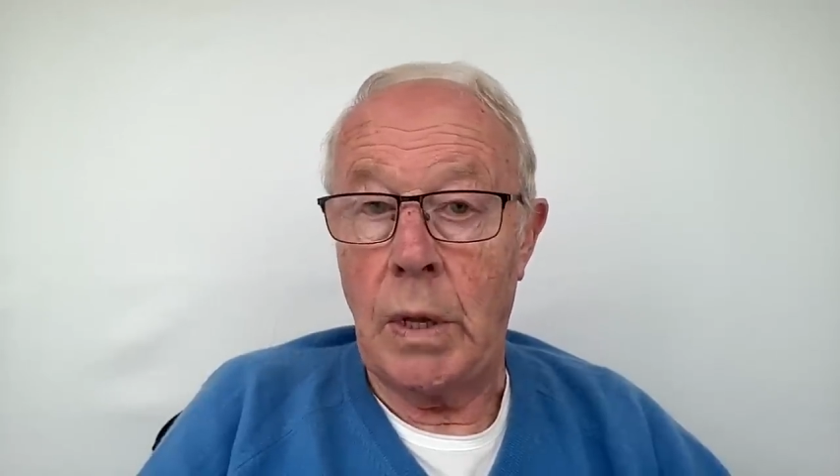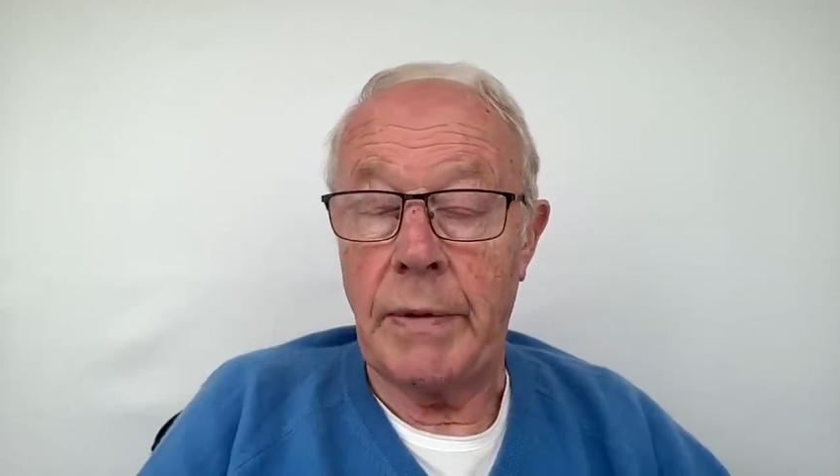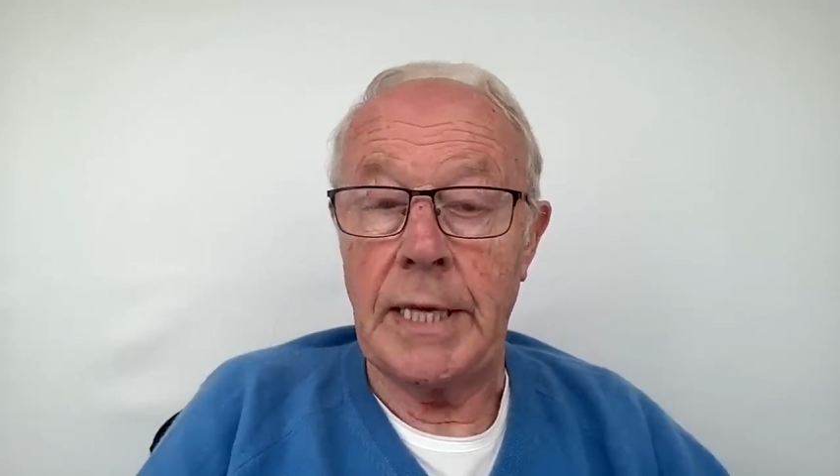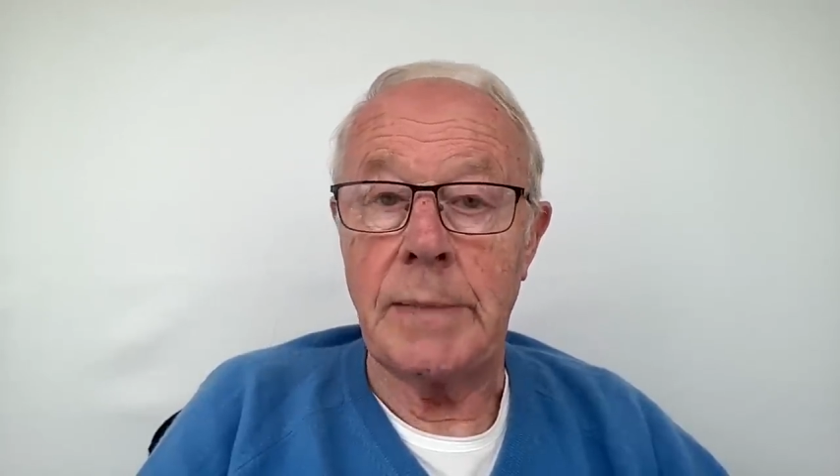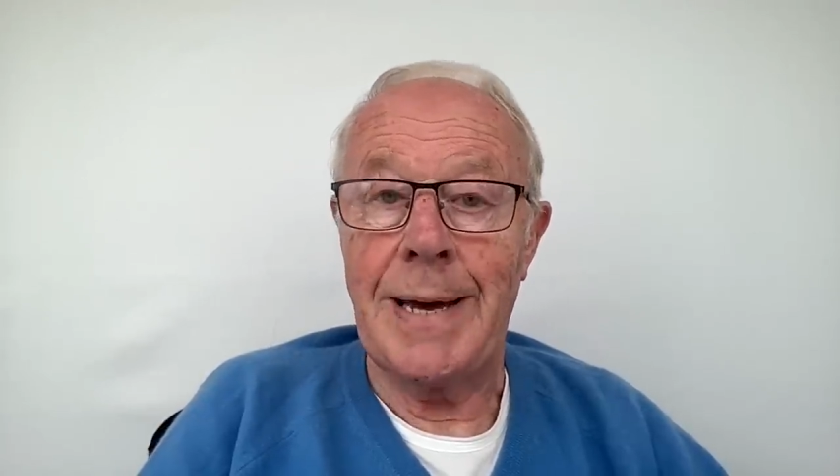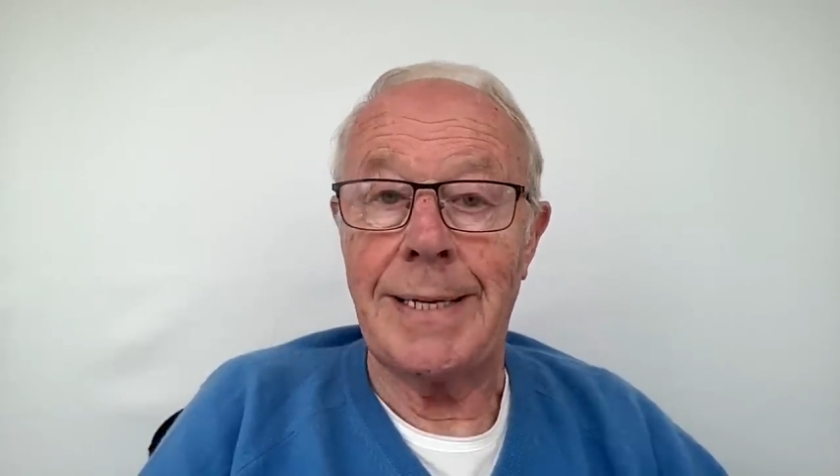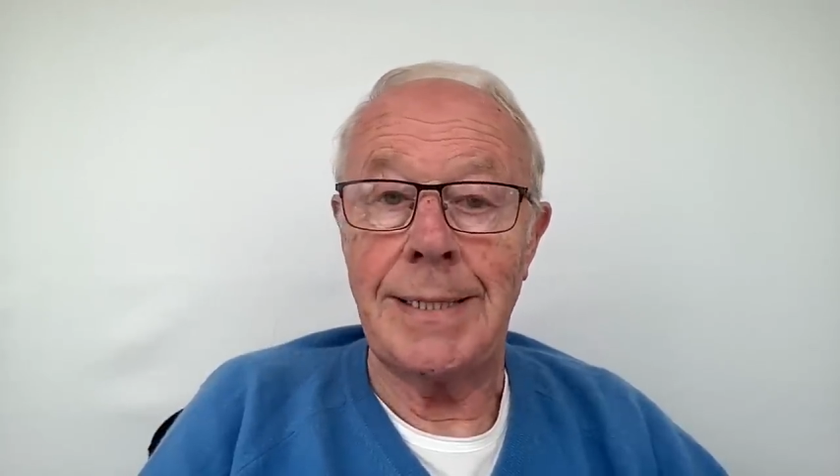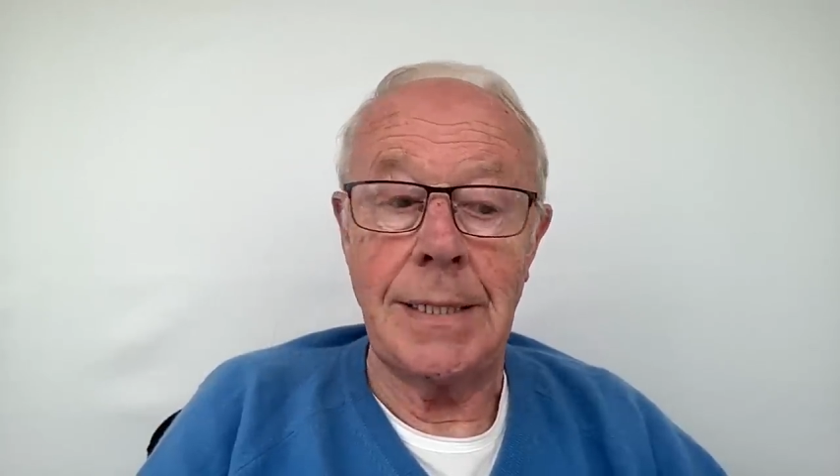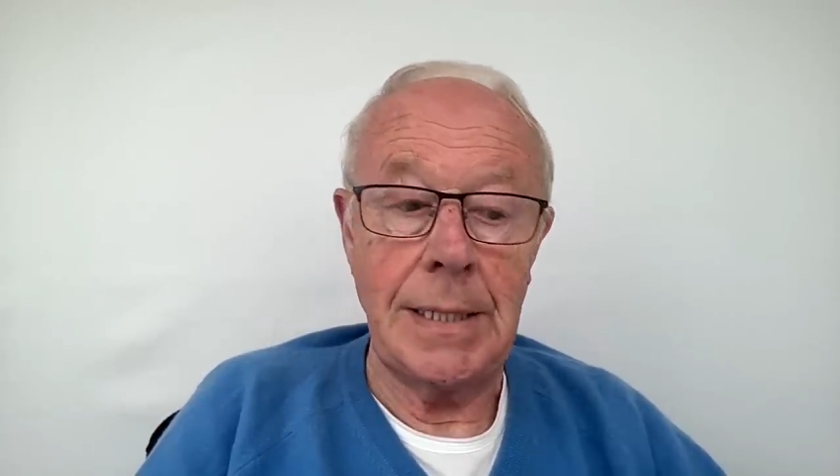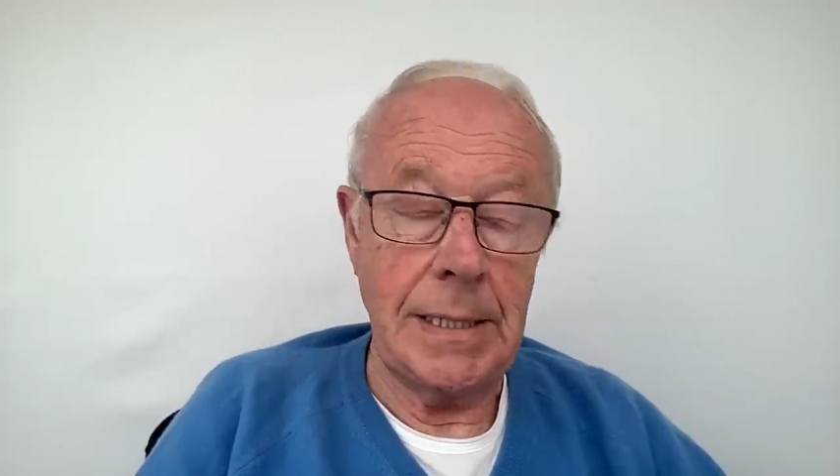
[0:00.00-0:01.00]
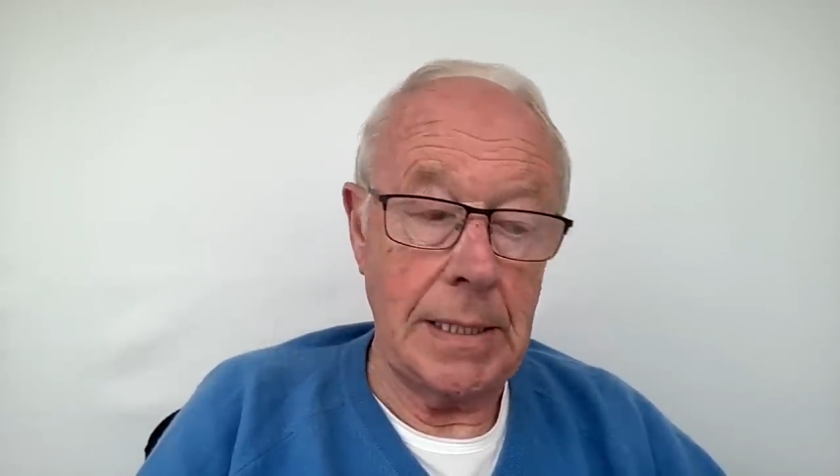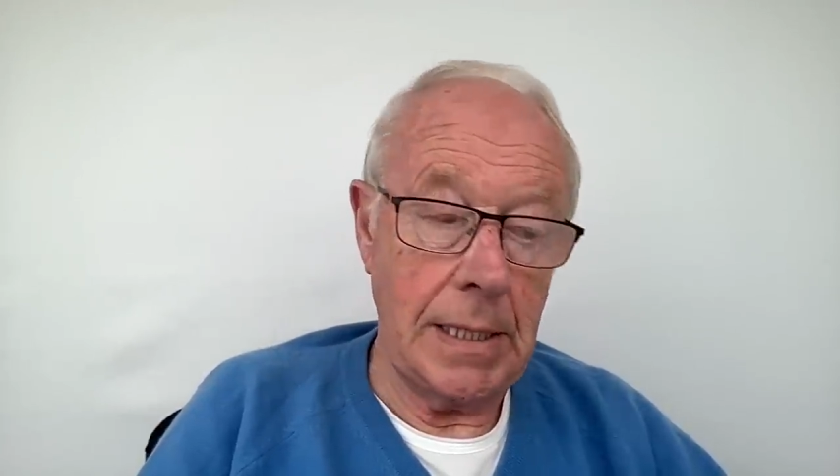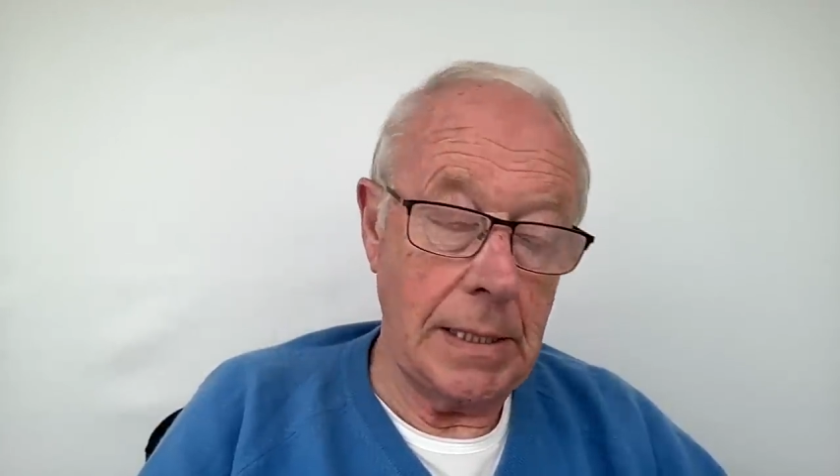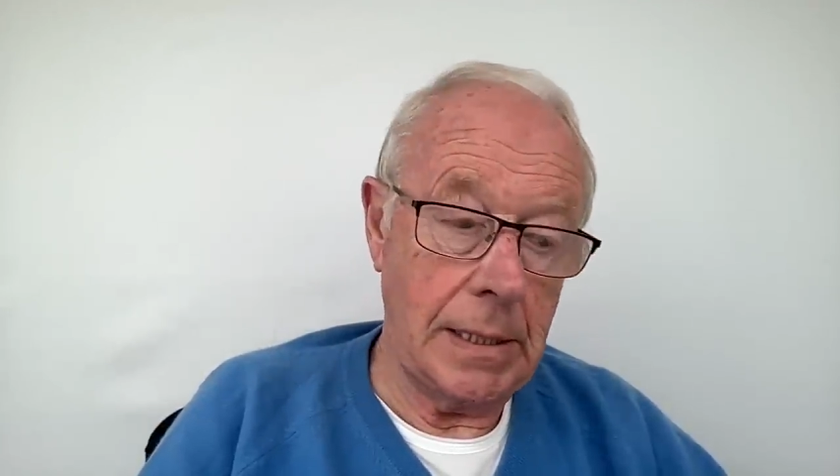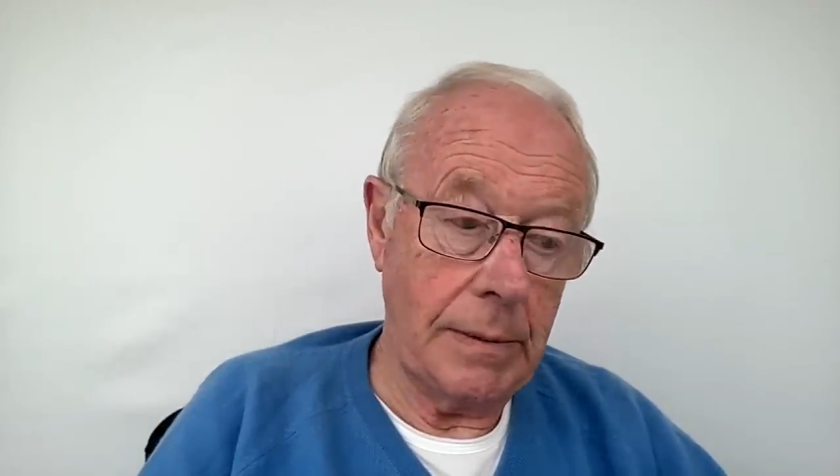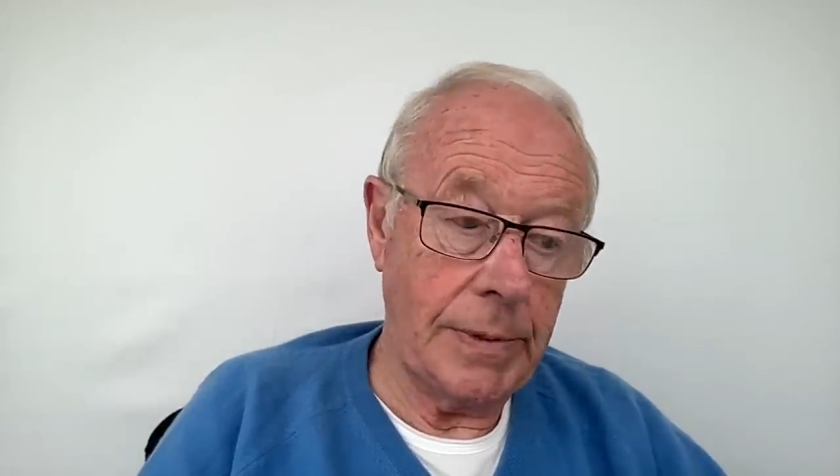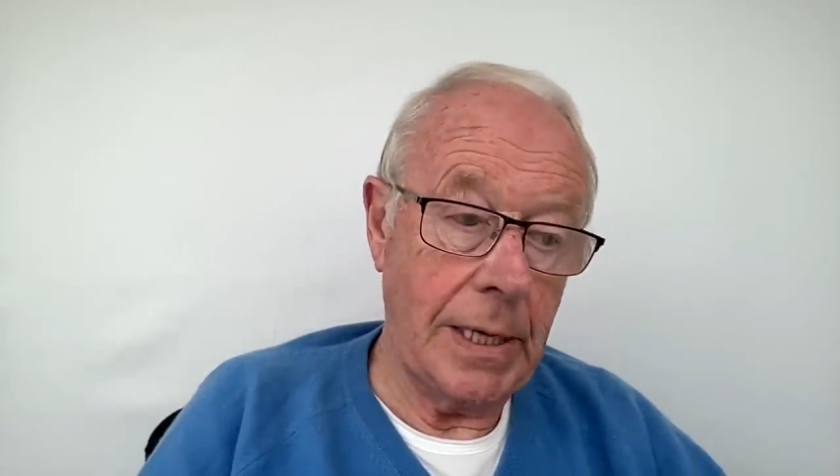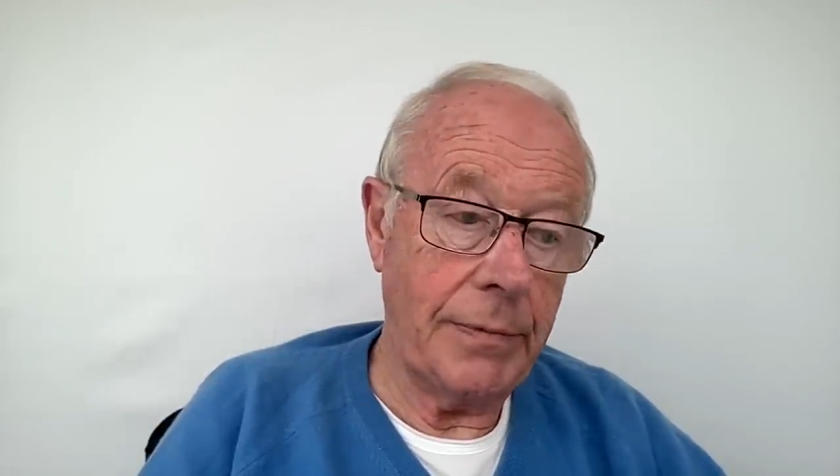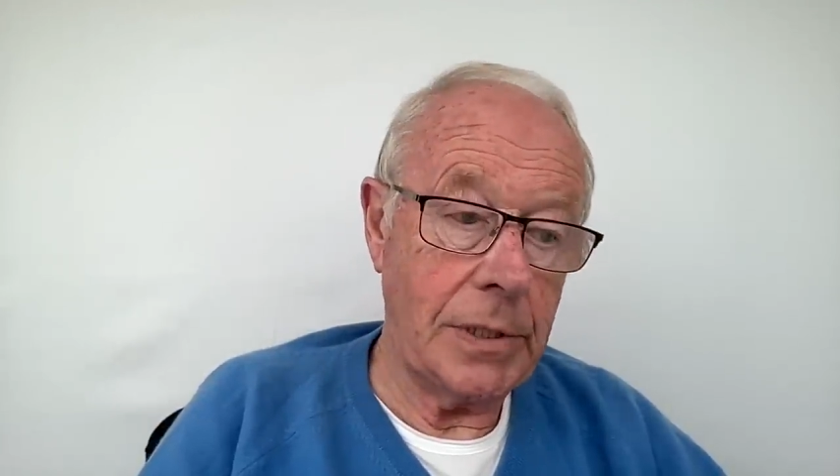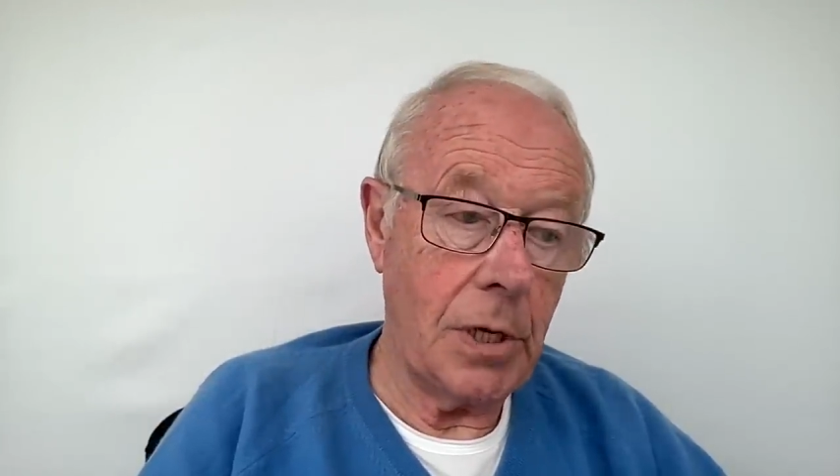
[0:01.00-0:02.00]
he ever thinks about is
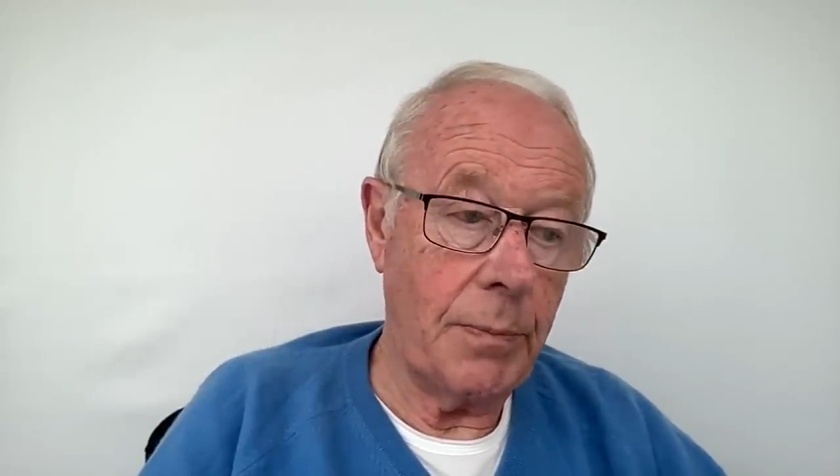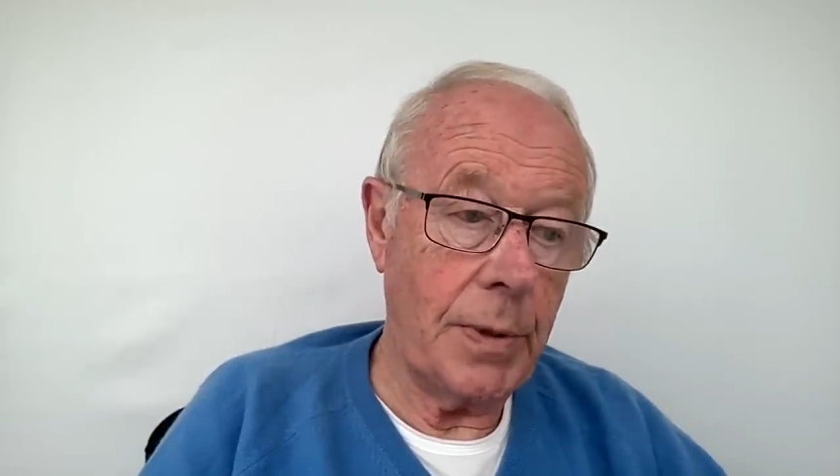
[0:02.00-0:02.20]
himself and his own